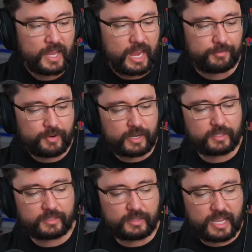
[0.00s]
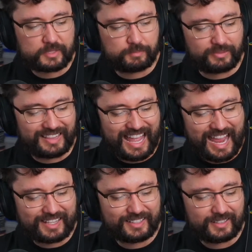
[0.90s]
And finally, the last
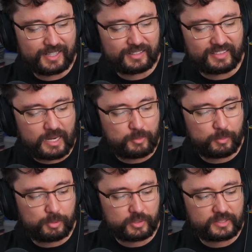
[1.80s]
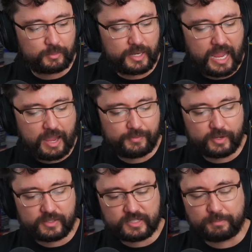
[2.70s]
Black Label book that we have
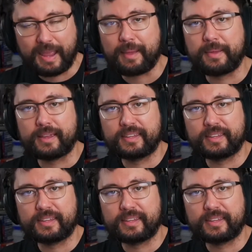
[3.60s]
here. This is Batman